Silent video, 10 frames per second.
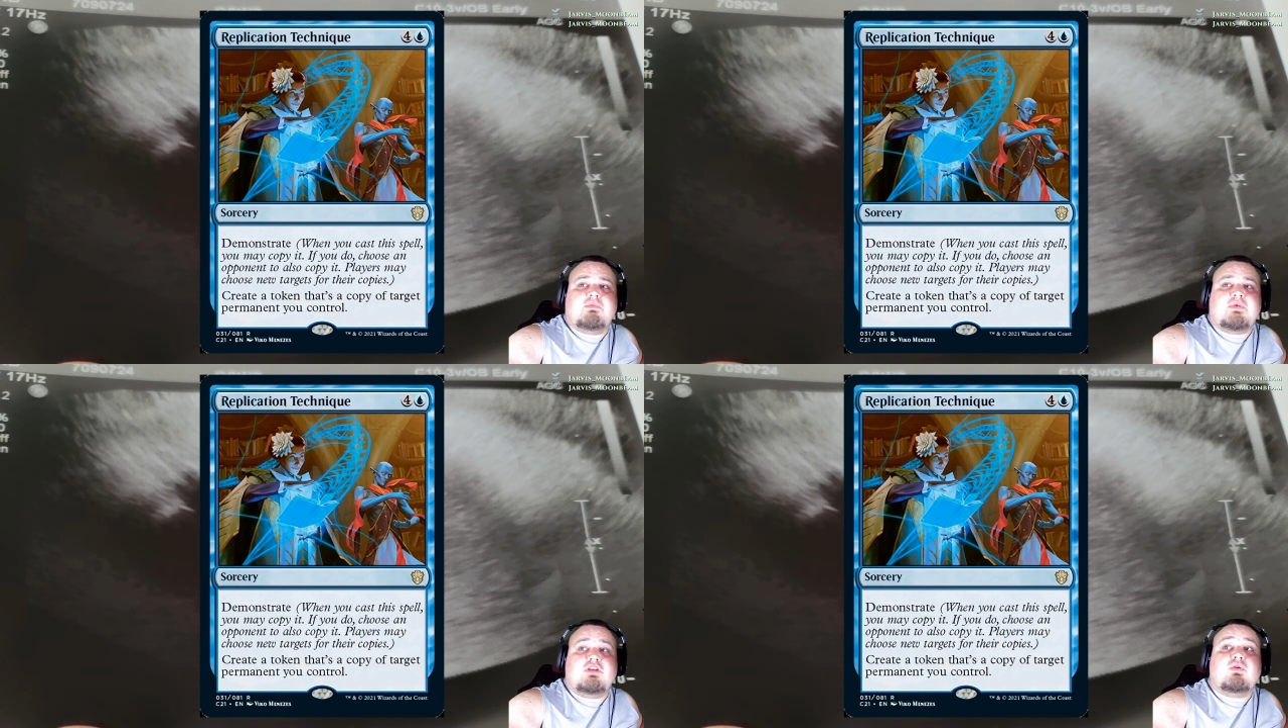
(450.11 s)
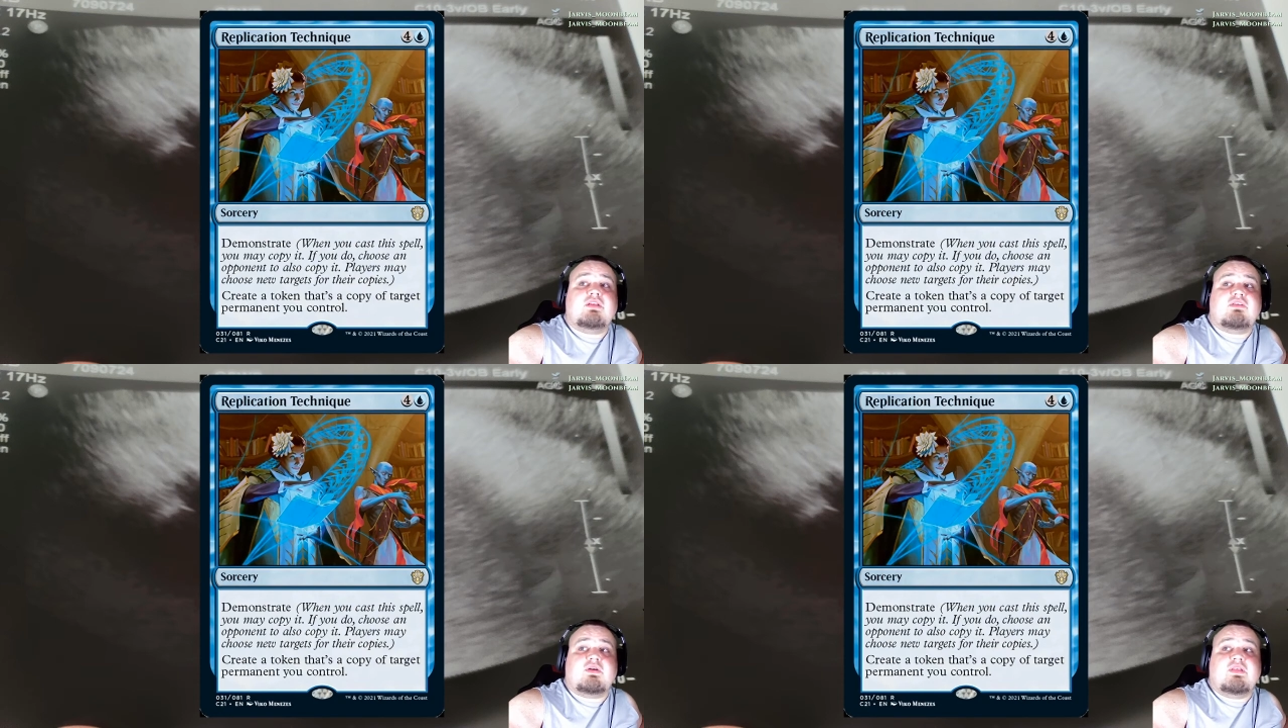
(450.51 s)
but you create a
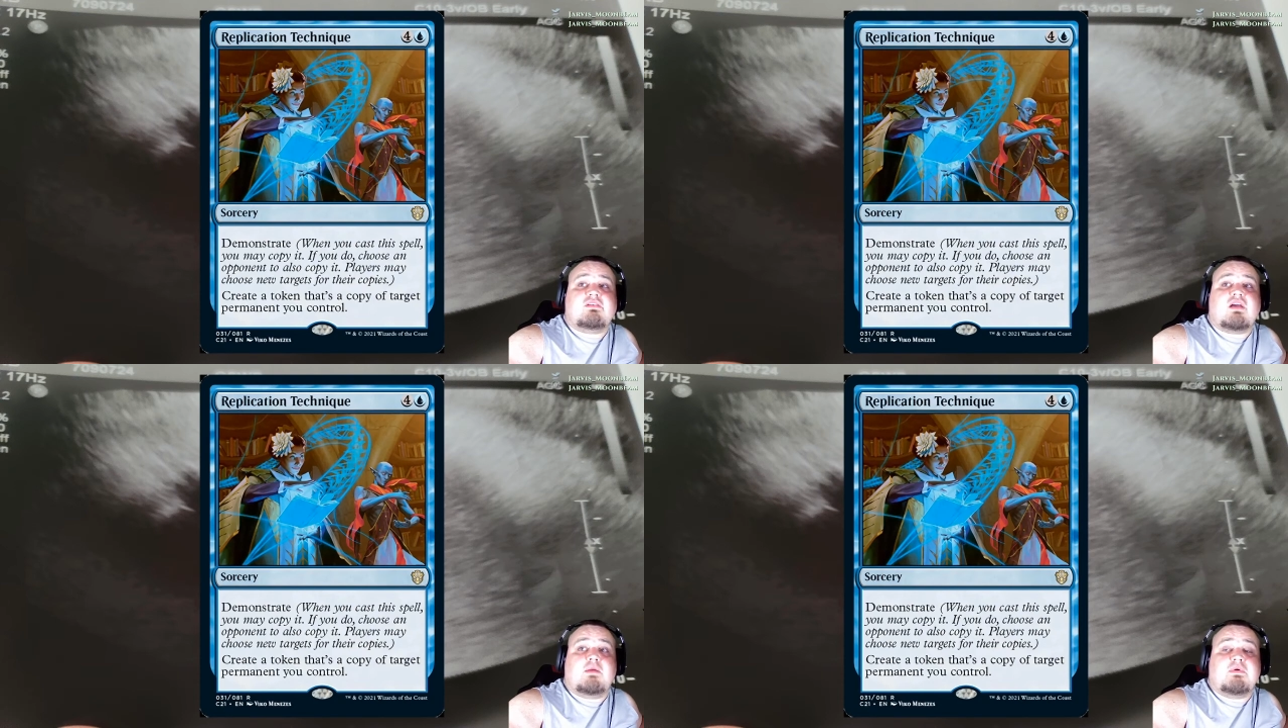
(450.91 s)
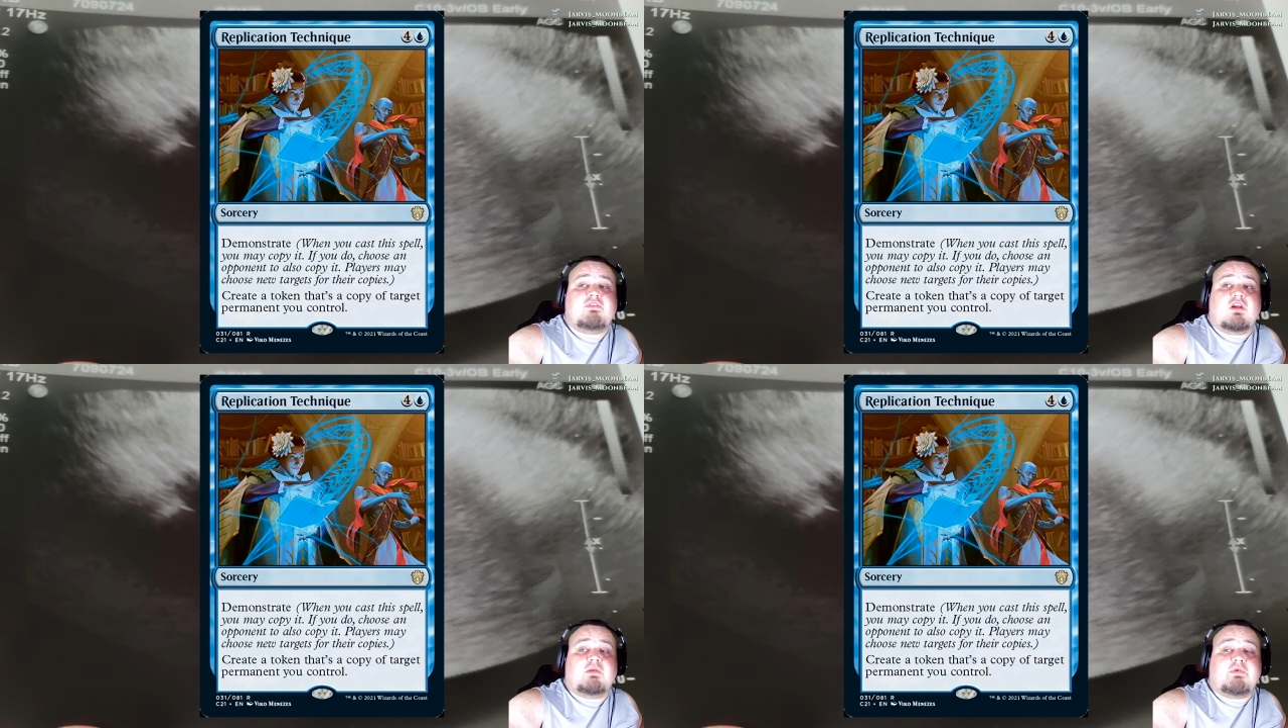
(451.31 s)
token that's a copy of
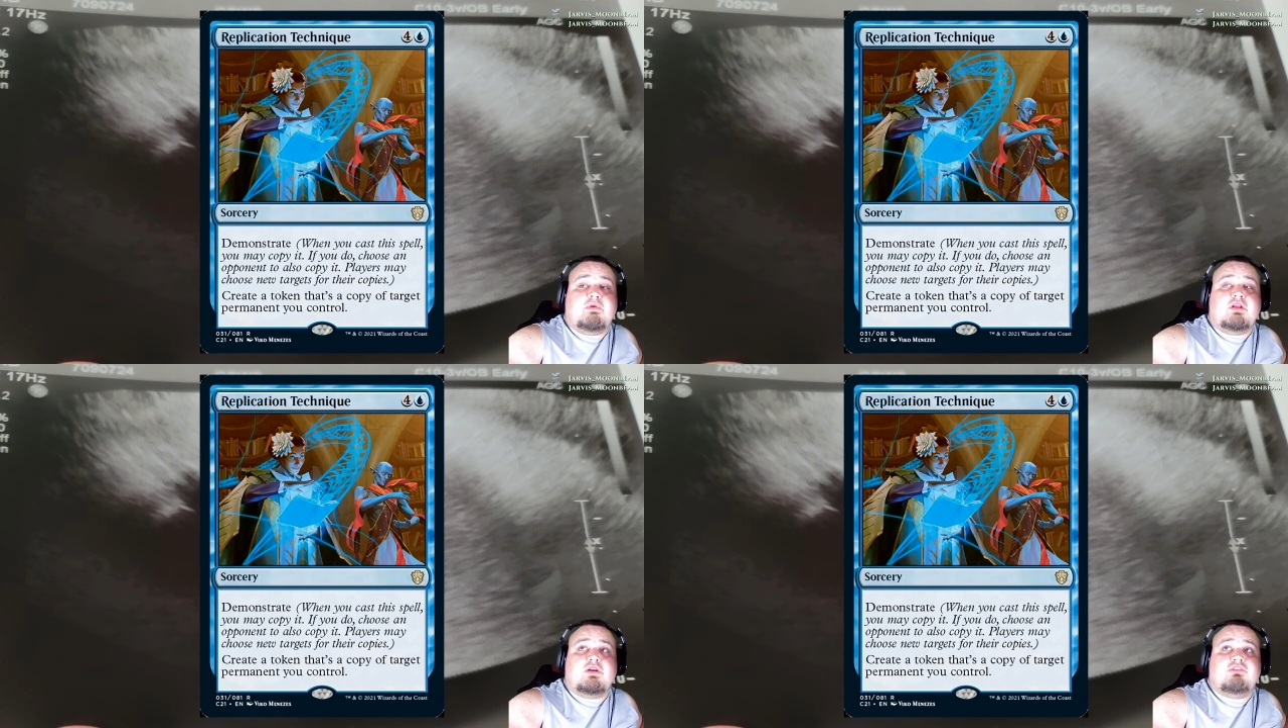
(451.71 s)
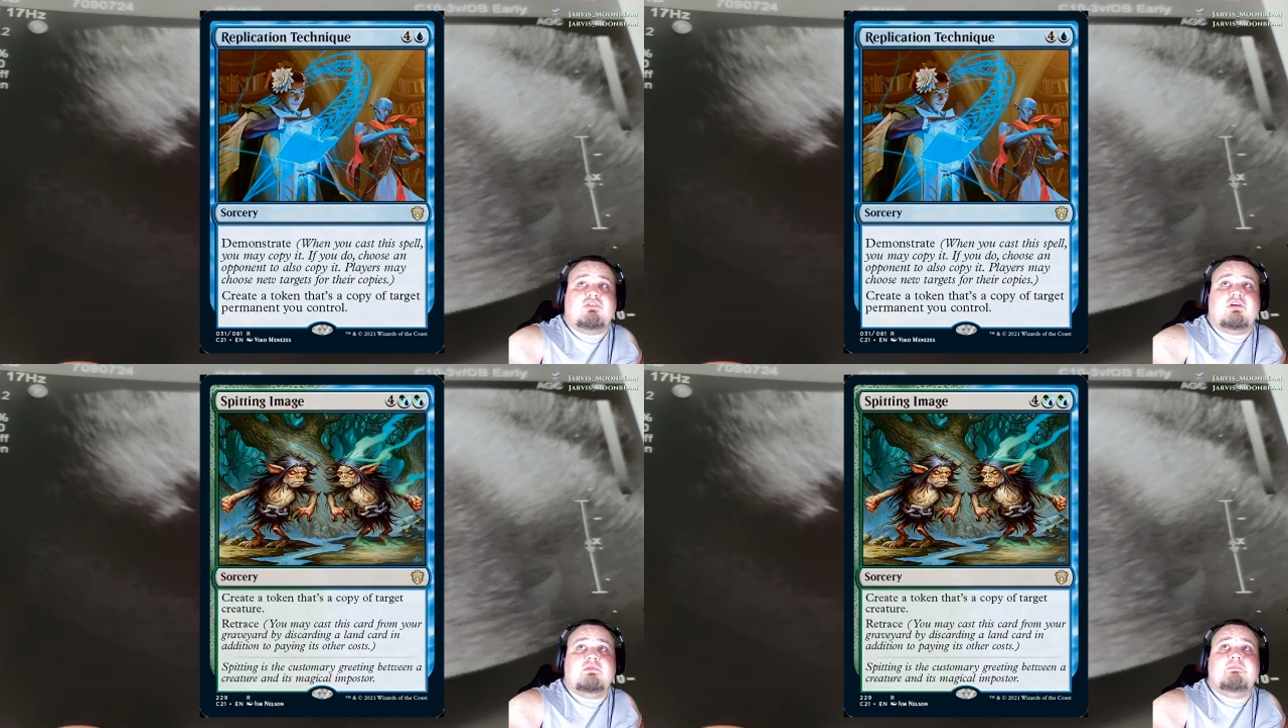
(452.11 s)
target permanent you control.